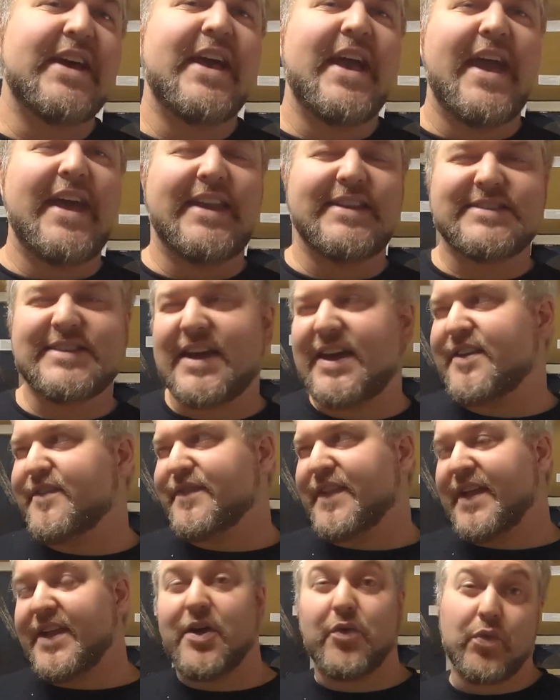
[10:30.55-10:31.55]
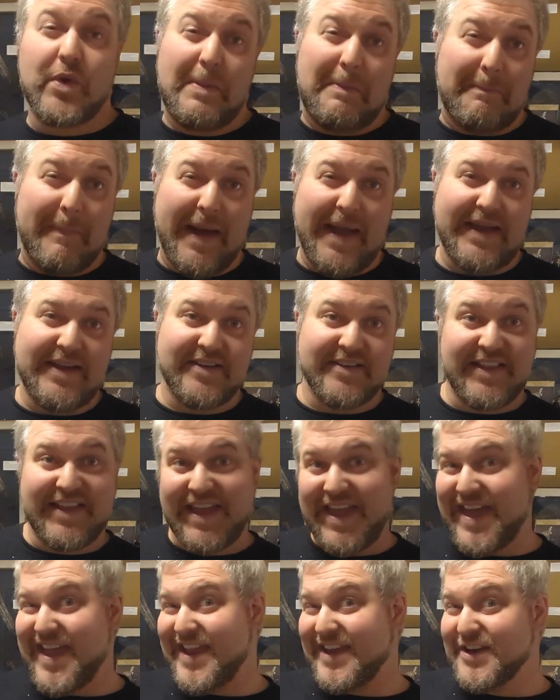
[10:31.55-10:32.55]
and it's kind of like a reminder, like,
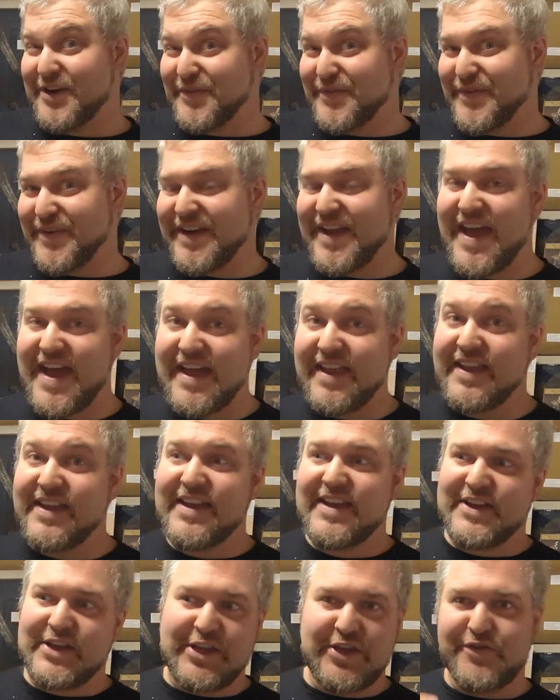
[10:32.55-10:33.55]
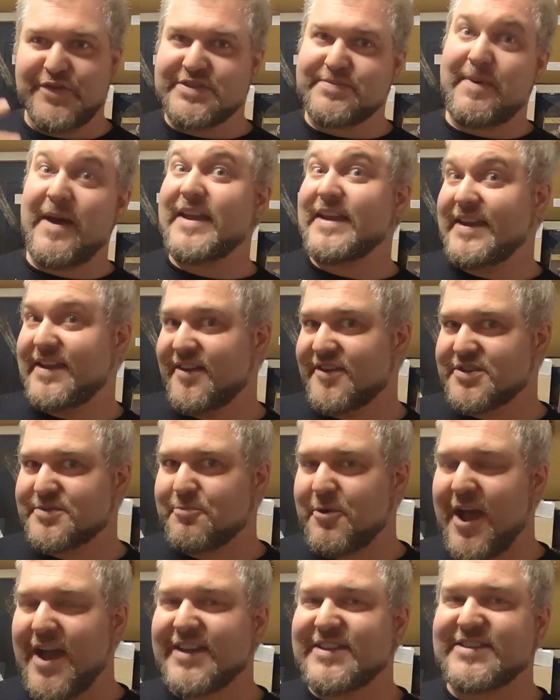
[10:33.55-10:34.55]
hey, don't forget, you spent years
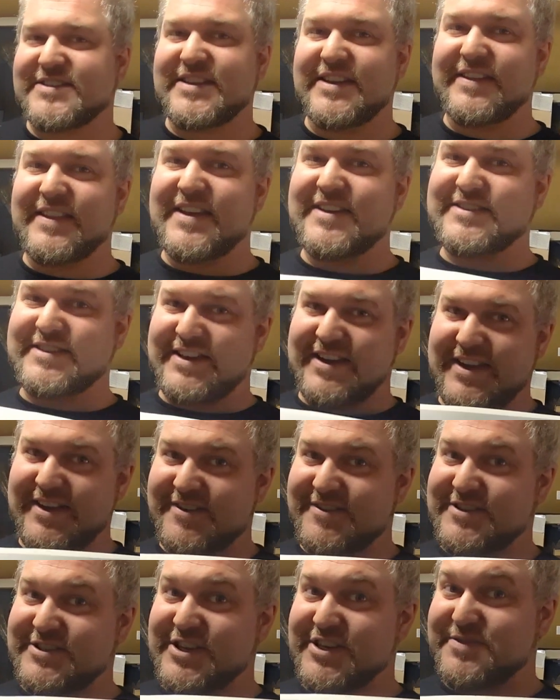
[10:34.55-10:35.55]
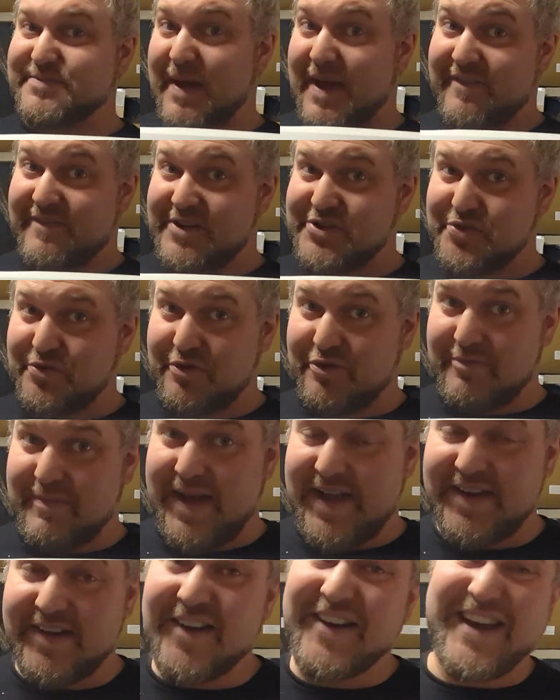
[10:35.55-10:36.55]
practicing this, and here's just my visual reminder.